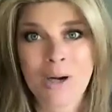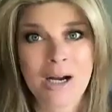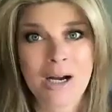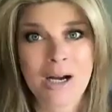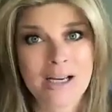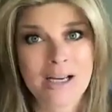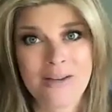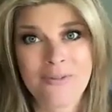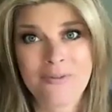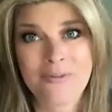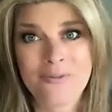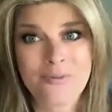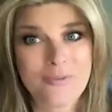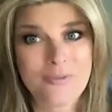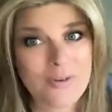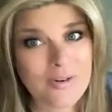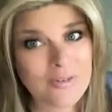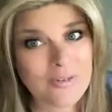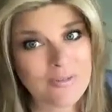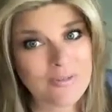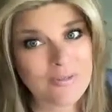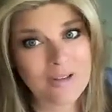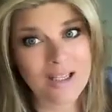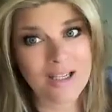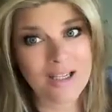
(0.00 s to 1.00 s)
body
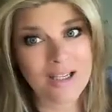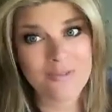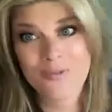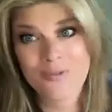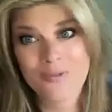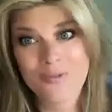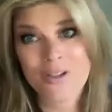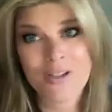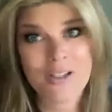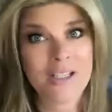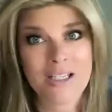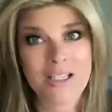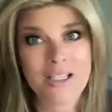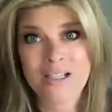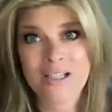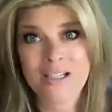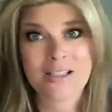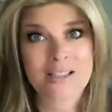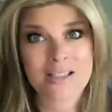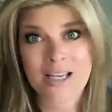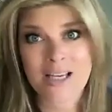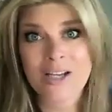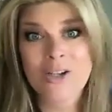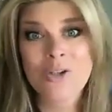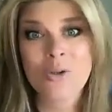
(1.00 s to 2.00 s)
like filling in a
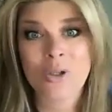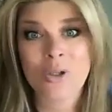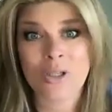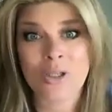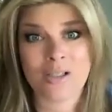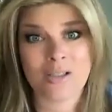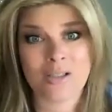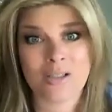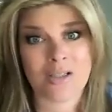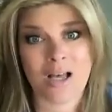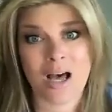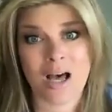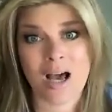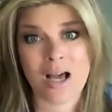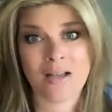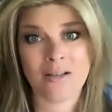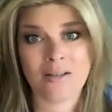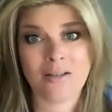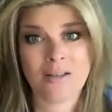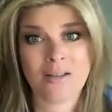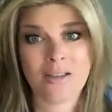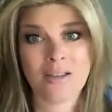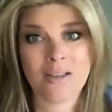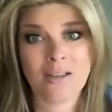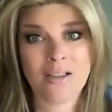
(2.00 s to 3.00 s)
scheduling slot.
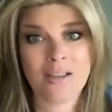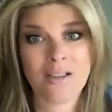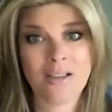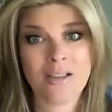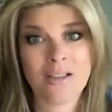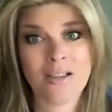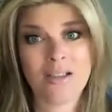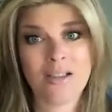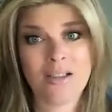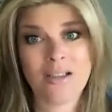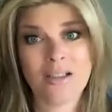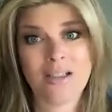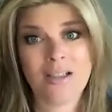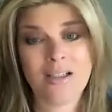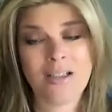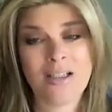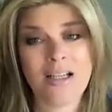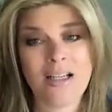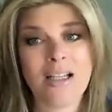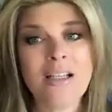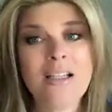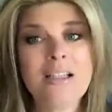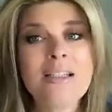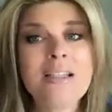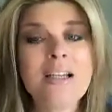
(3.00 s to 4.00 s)

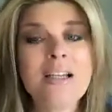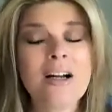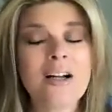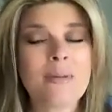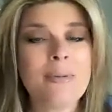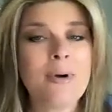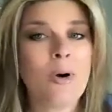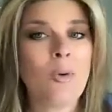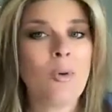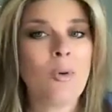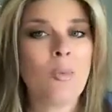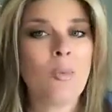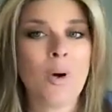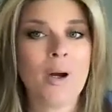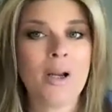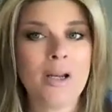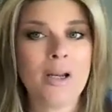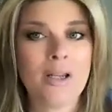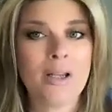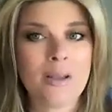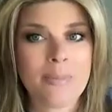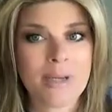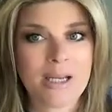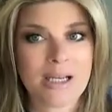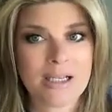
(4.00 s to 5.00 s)
Now let's talk about one
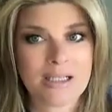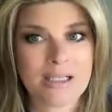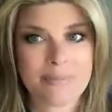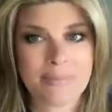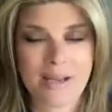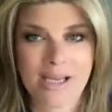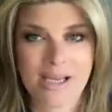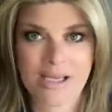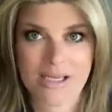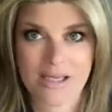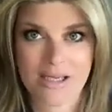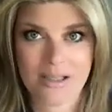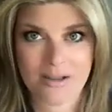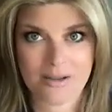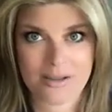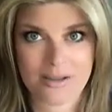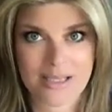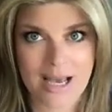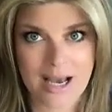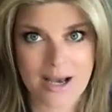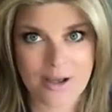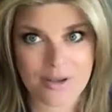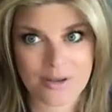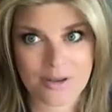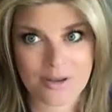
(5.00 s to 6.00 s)
of the biggest
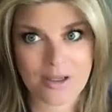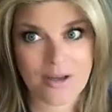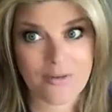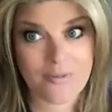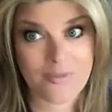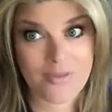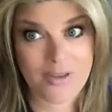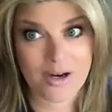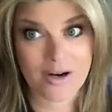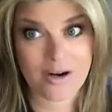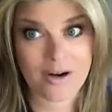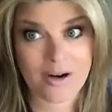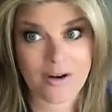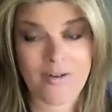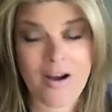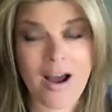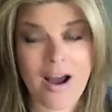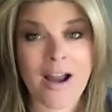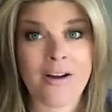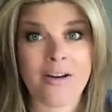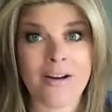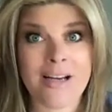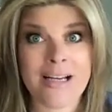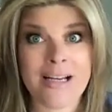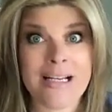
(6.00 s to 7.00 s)
painkillers out of there of
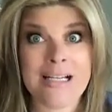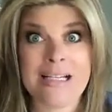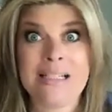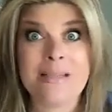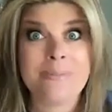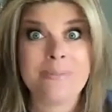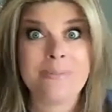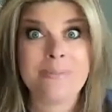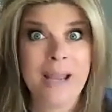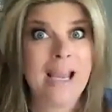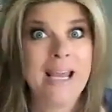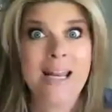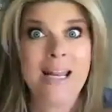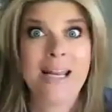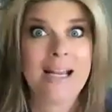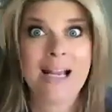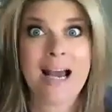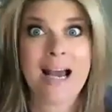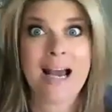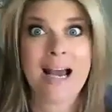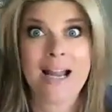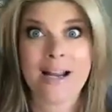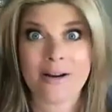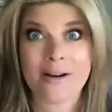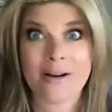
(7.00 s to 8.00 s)
hiring, and it's panic
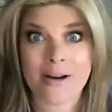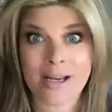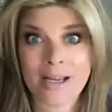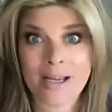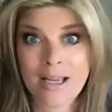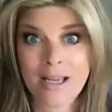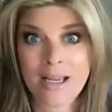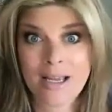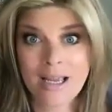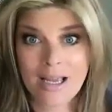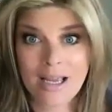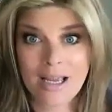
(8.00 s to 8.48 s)
hiring.